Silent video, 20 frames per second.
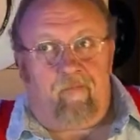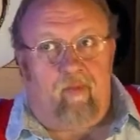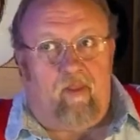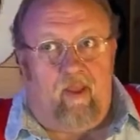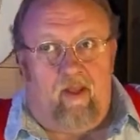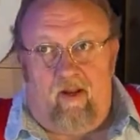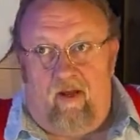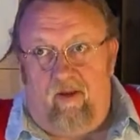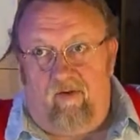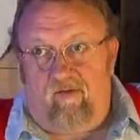
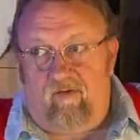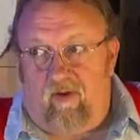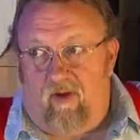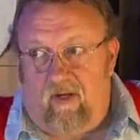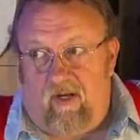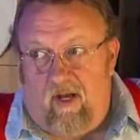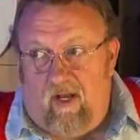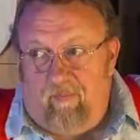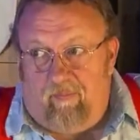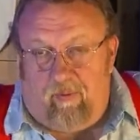And I,
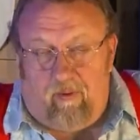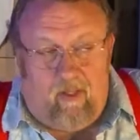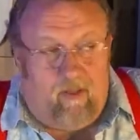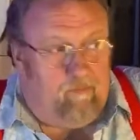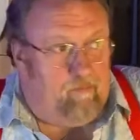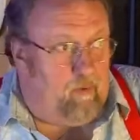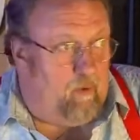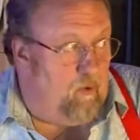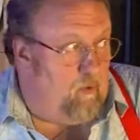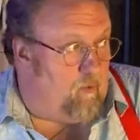and I play
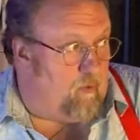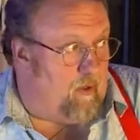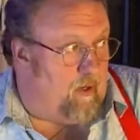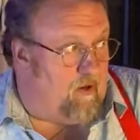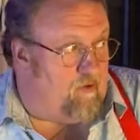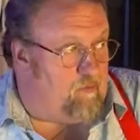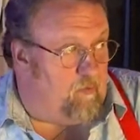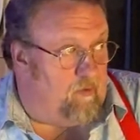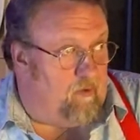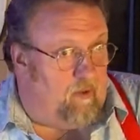
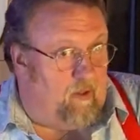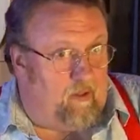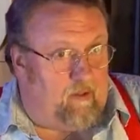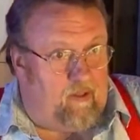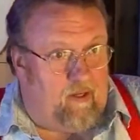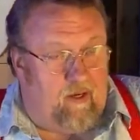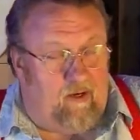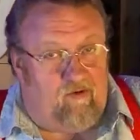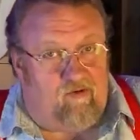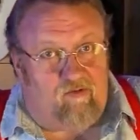bluegrass with light
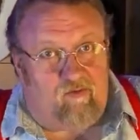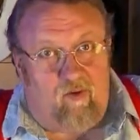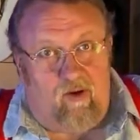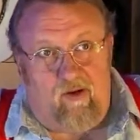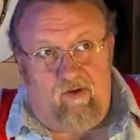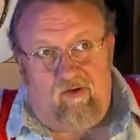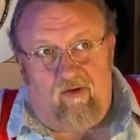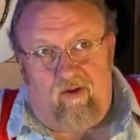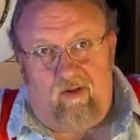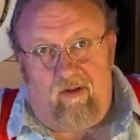gauge
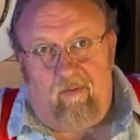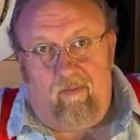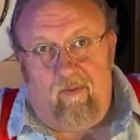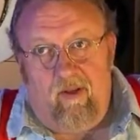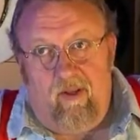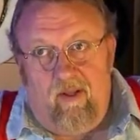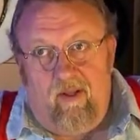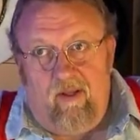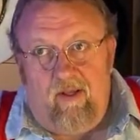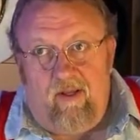strings on them.
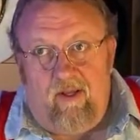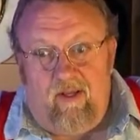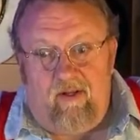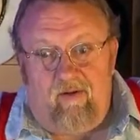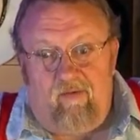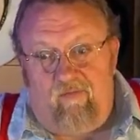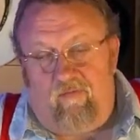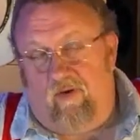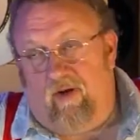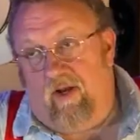And
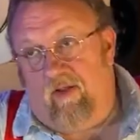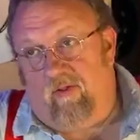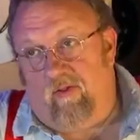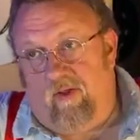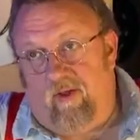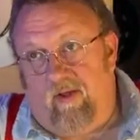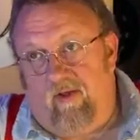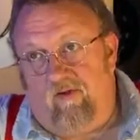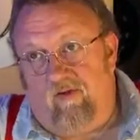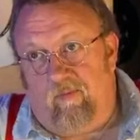the funny
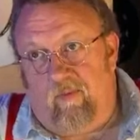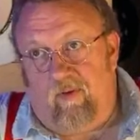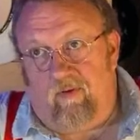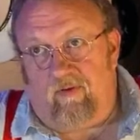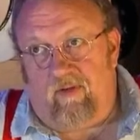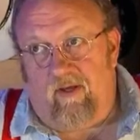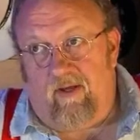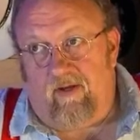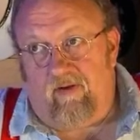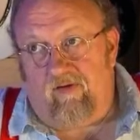thing is about
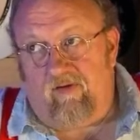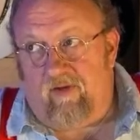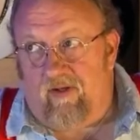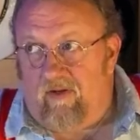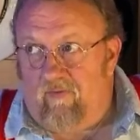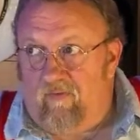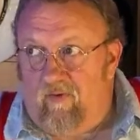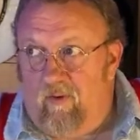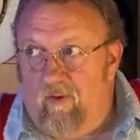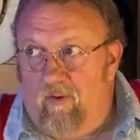that is that
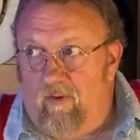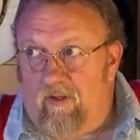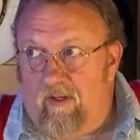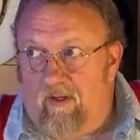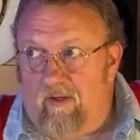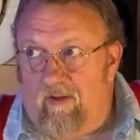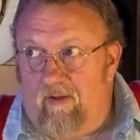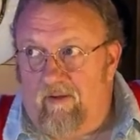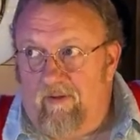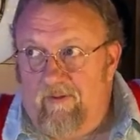if you look at
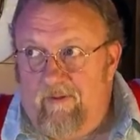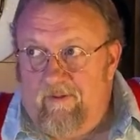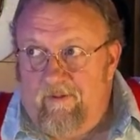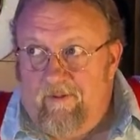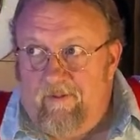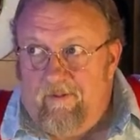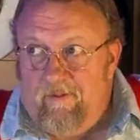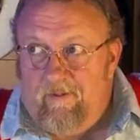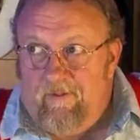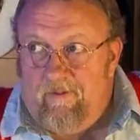a,
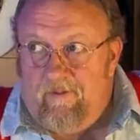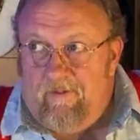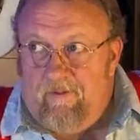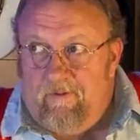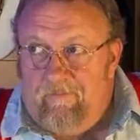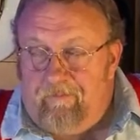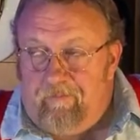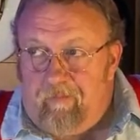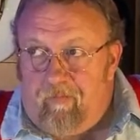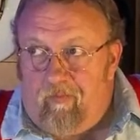
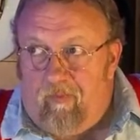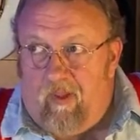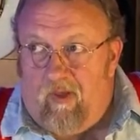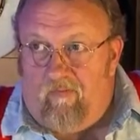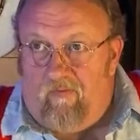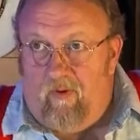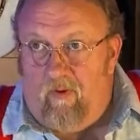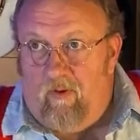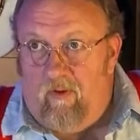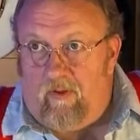
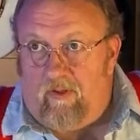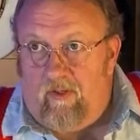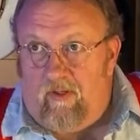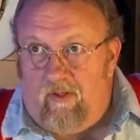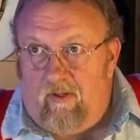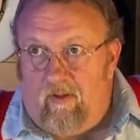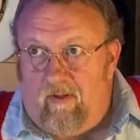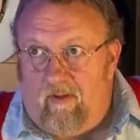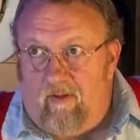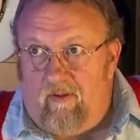if you look at
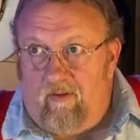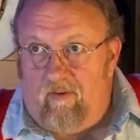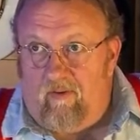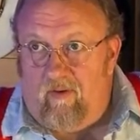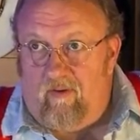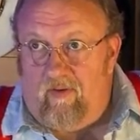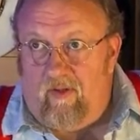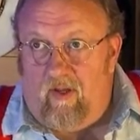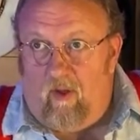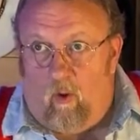a,
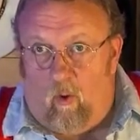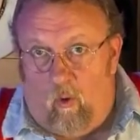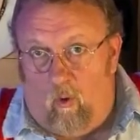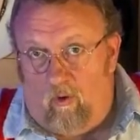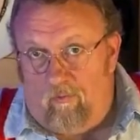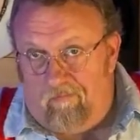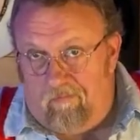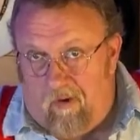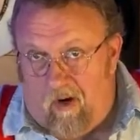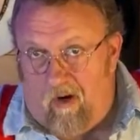the
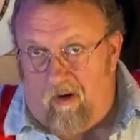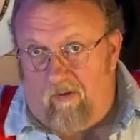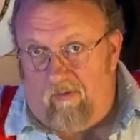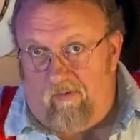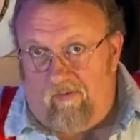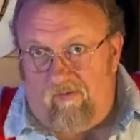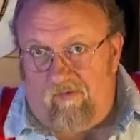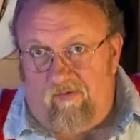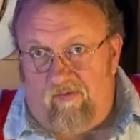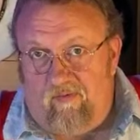old
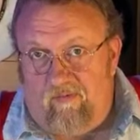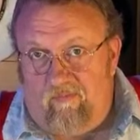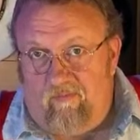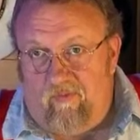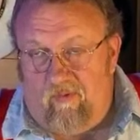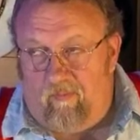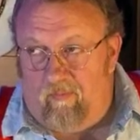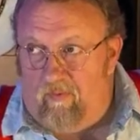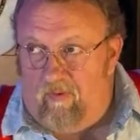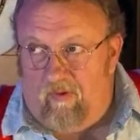Martins,
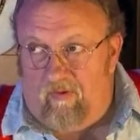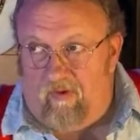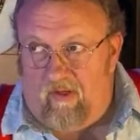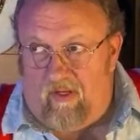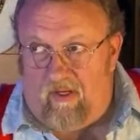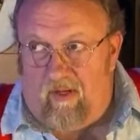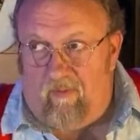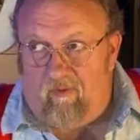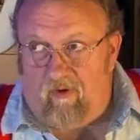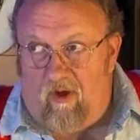The, the,
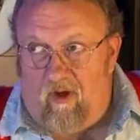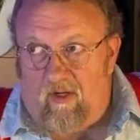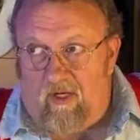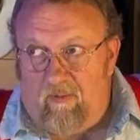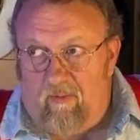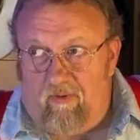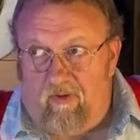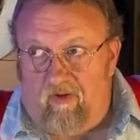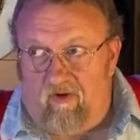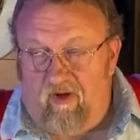and I'm talking
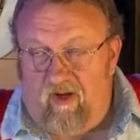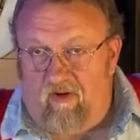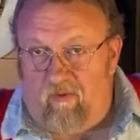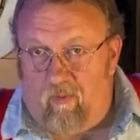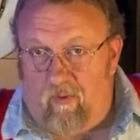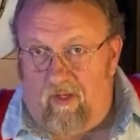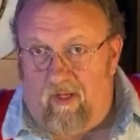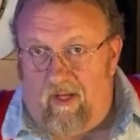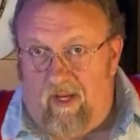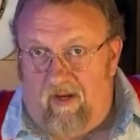about the D
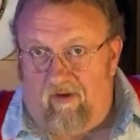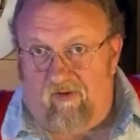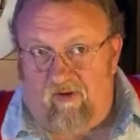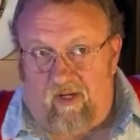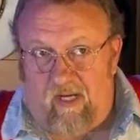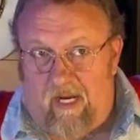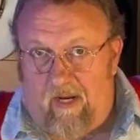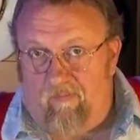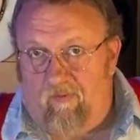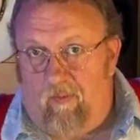twenty-eights
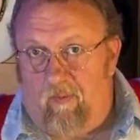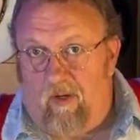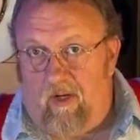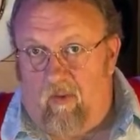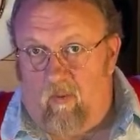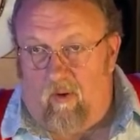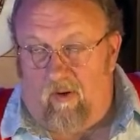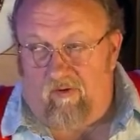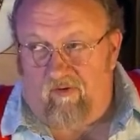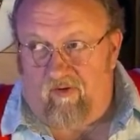that everybody
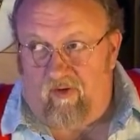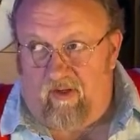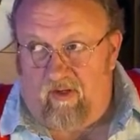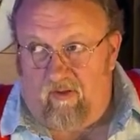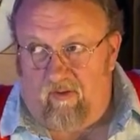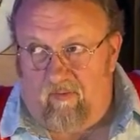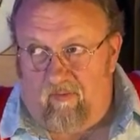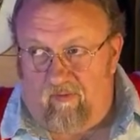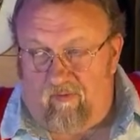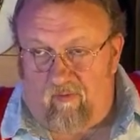wants to
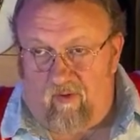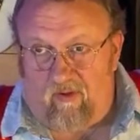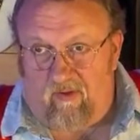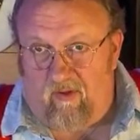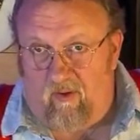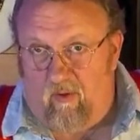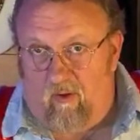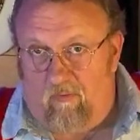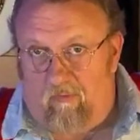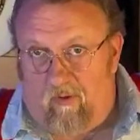use, right?
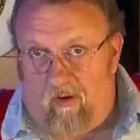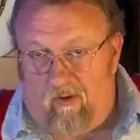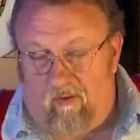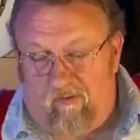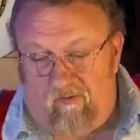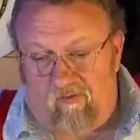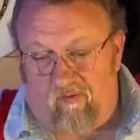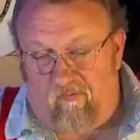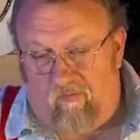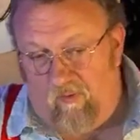The old
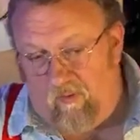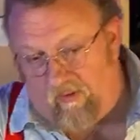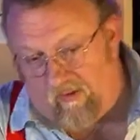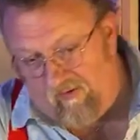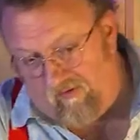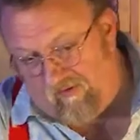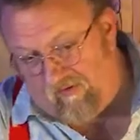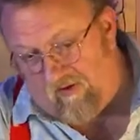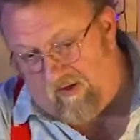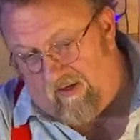Martins. If you look
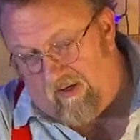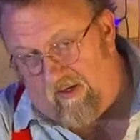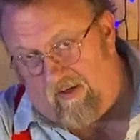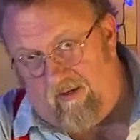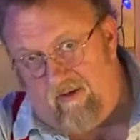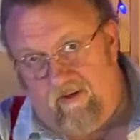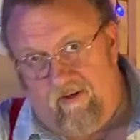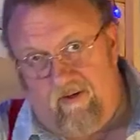inside,